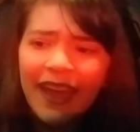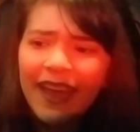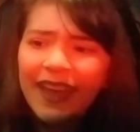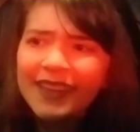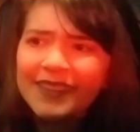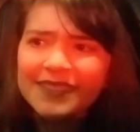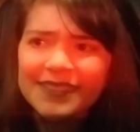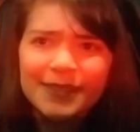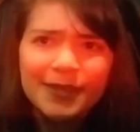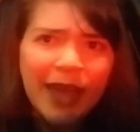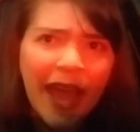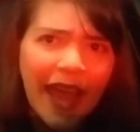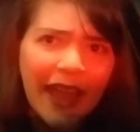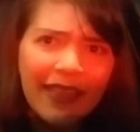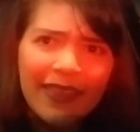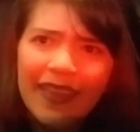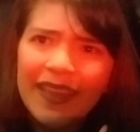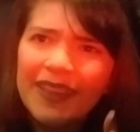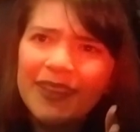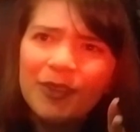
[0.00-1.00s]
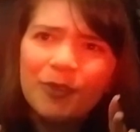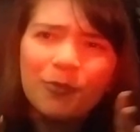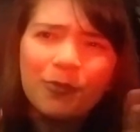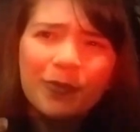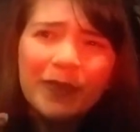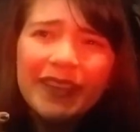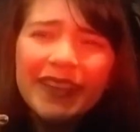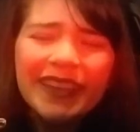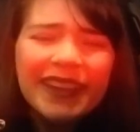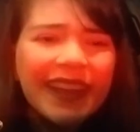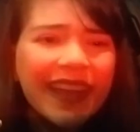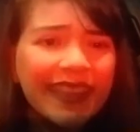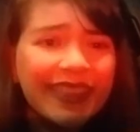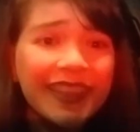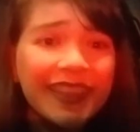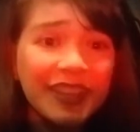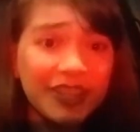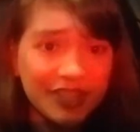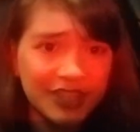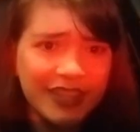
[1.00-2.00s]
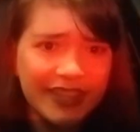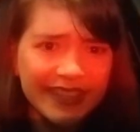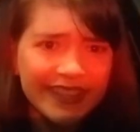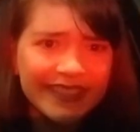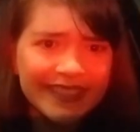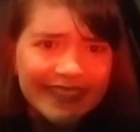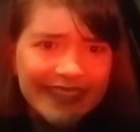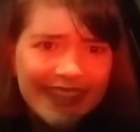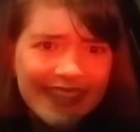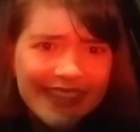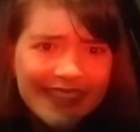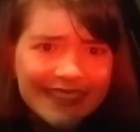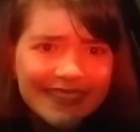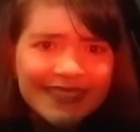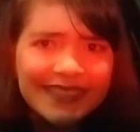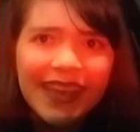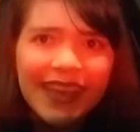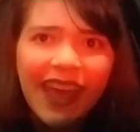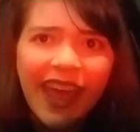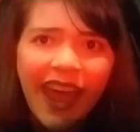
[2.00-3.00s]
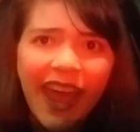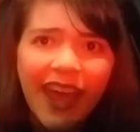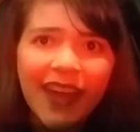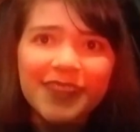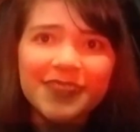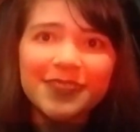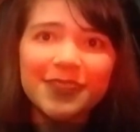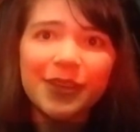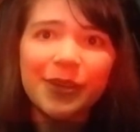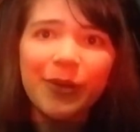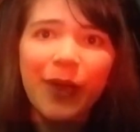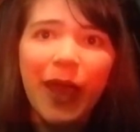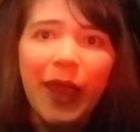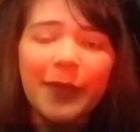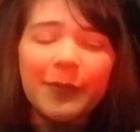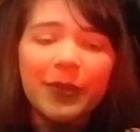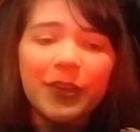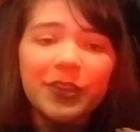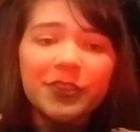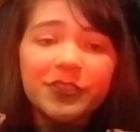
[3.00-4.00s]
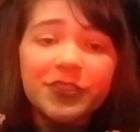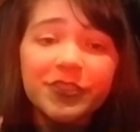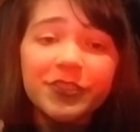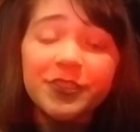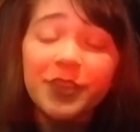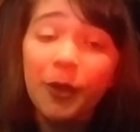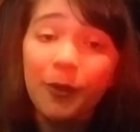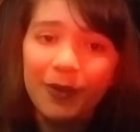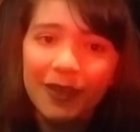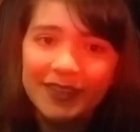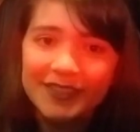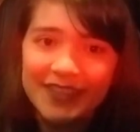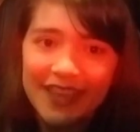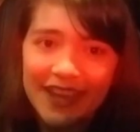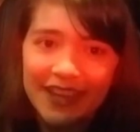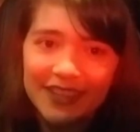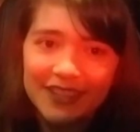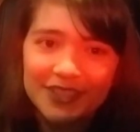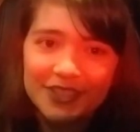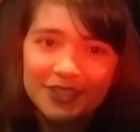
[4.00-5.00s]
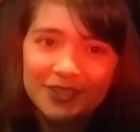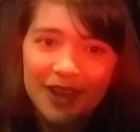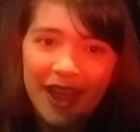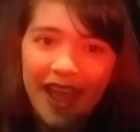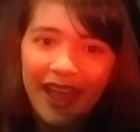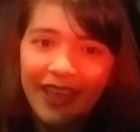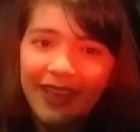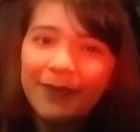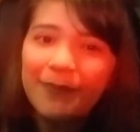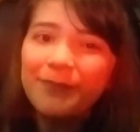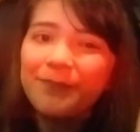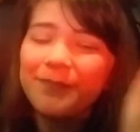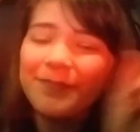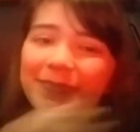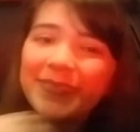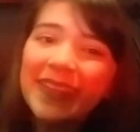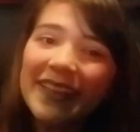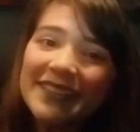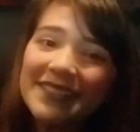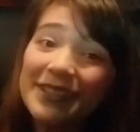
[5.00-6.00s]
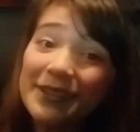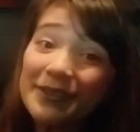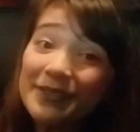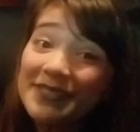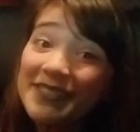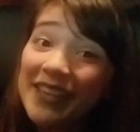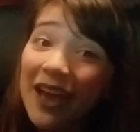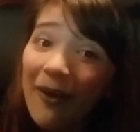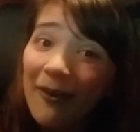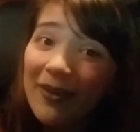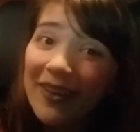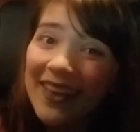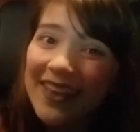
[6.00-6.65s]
it's got like green, I think, chia seeds, and so I'm so excited to try it. Let's go see how it